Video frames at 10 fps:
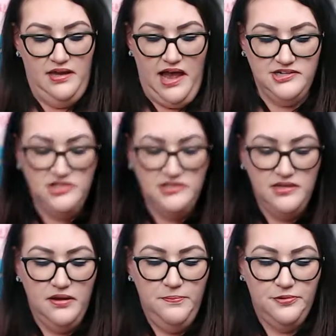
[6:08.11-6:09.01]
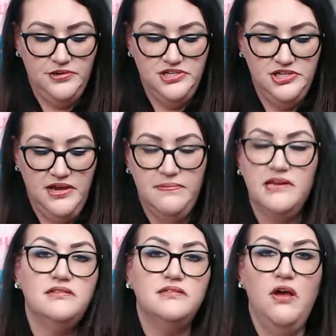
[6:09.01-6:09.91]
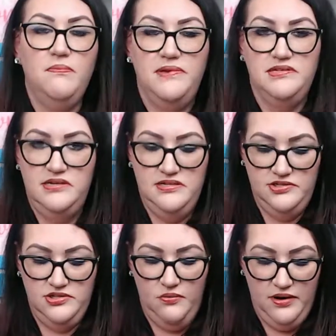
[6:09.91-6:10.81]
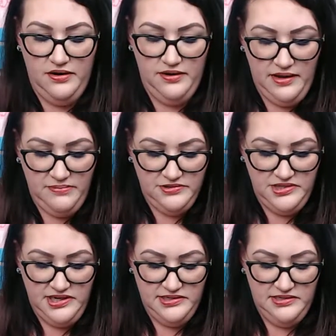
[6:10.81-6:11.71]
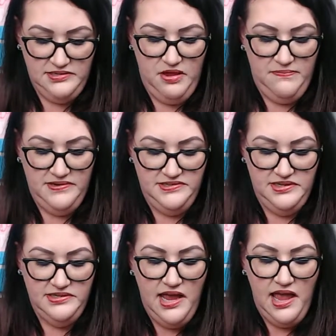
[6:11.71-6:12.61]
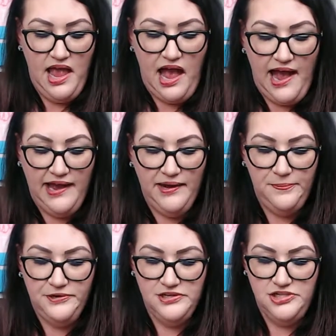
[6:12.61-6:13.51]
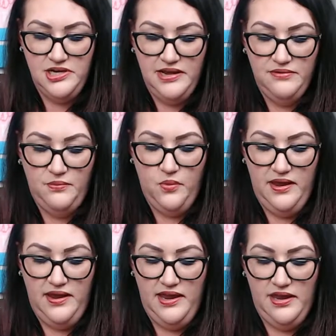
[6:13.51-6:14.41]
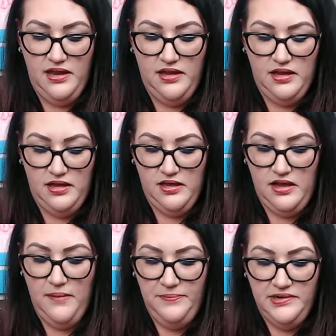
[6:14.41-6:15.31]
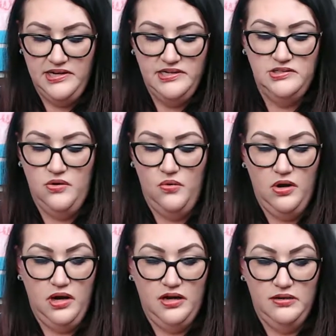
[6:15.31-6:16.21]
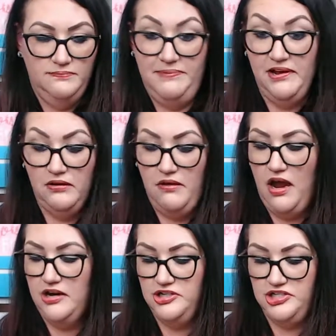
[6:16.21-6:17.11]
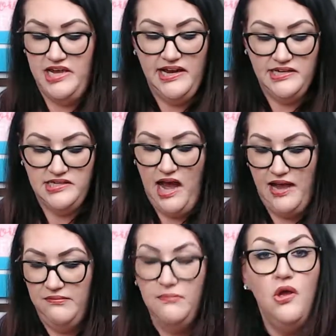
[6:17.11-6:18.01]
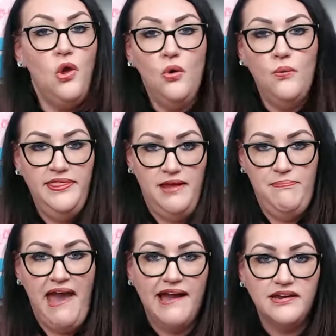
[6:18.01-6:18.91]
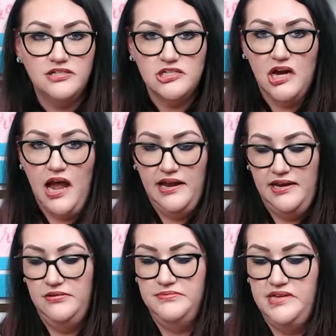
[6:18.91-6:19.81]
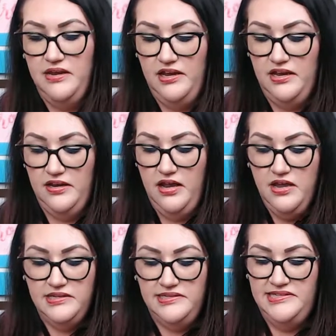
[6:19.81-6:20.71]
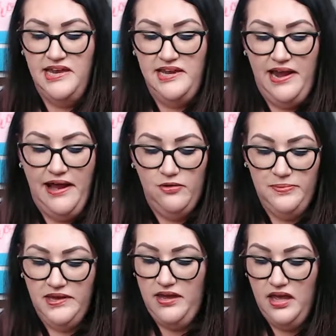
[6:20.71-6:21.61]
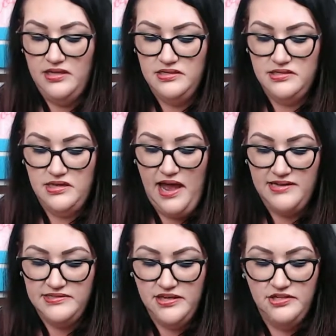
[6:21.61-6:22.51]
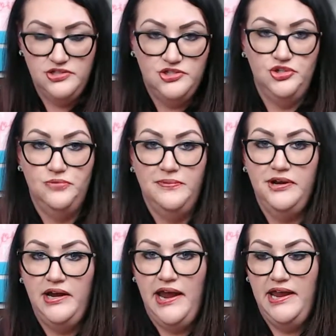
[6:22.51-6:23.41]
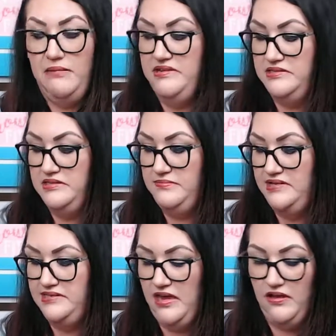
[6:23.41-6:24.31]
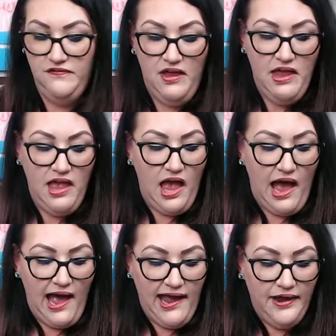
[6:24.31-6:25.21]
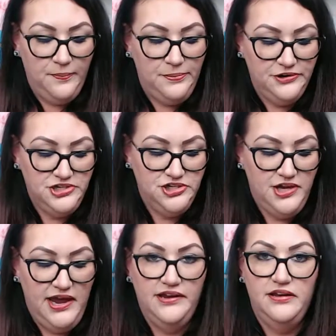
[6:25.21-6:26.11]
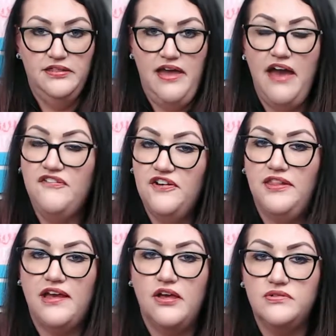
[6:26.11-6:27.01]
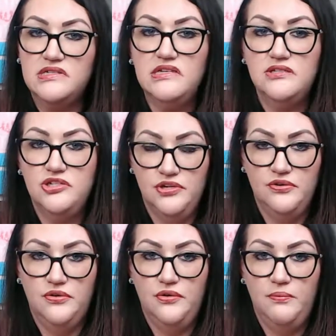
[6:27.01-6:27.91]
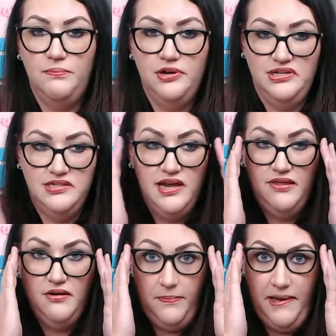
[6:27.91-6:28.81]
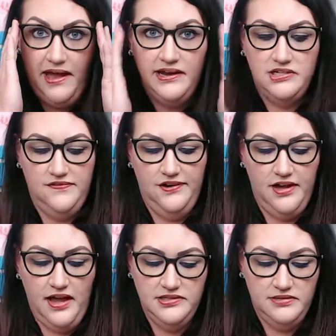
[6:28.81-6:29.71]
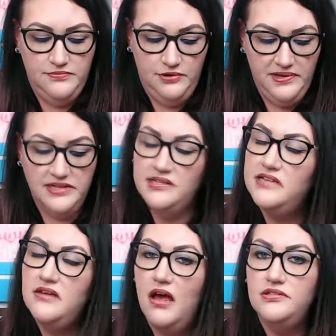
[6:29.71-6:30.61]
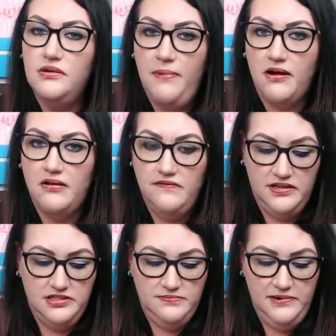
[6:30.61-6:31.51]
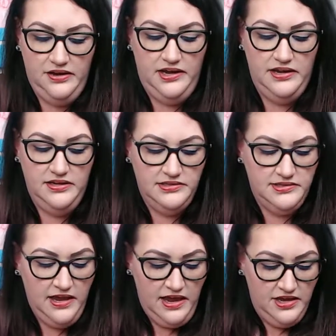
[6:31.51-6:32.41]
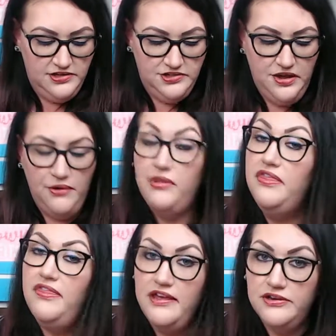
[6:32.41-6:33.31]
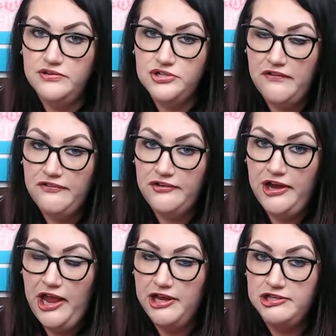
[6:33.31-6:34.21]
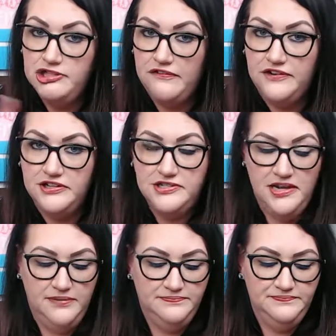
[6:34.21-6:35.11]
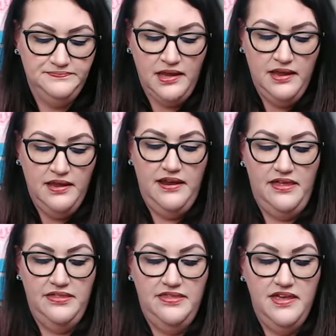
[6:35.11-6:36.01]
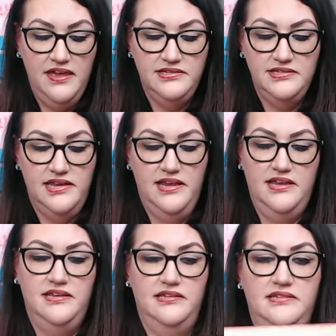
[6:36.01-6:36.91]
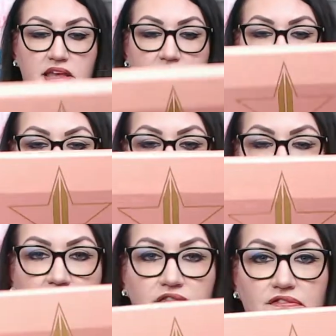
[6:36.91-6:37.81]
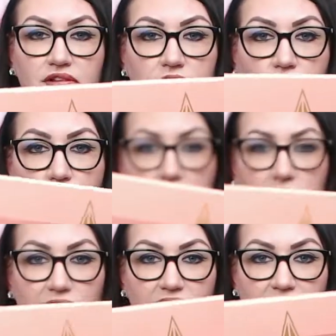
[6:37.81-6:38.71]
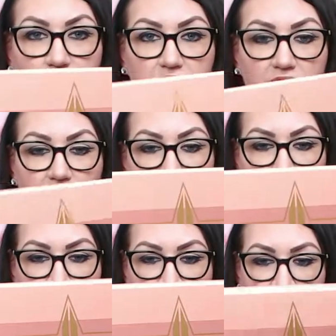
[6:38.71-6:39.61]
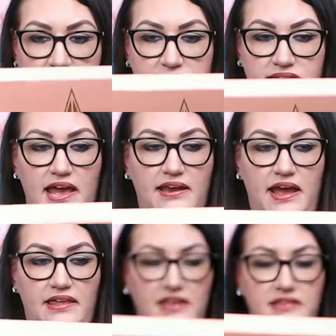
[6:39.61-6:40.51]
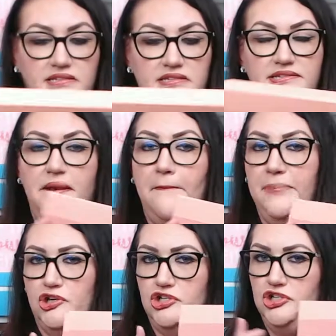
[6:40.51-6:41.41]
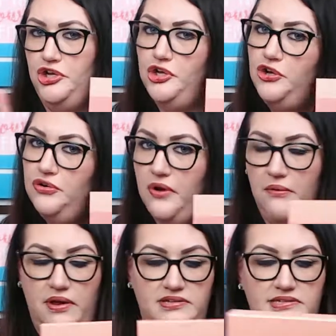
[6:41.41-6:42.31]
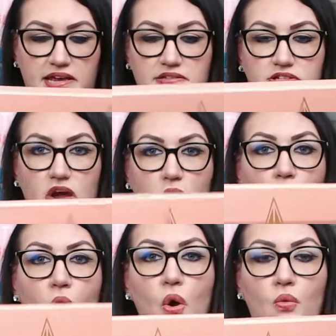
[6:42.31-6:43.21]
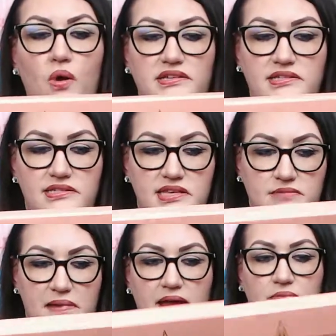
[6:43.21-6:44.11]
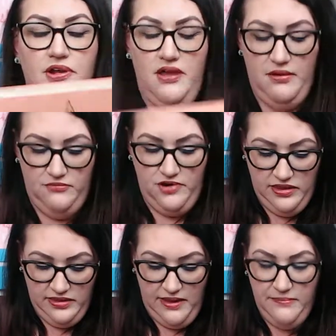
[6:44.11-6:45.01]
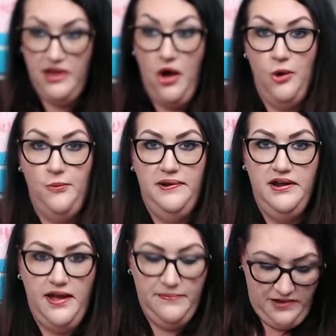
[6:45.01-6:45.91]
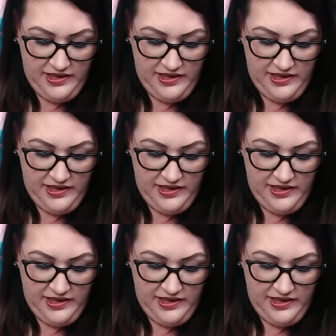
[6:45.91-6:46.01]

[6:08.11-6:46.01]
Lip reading: I just appreciate being a small business. So Wonderland Boutique is a small business. I appreciate when companies or big or large take time when they package their items and then send it out, because as a consumer and a business myself, I appreciate the effort that goes into putting together a package for a customer, because that's also part of the experience. So thank you, Jeffree and Jeffree's team. Now this is the mini velour liquid lipstick set. I think this is number 2, I want to say. So what does this bad boy come with? Let me open it up.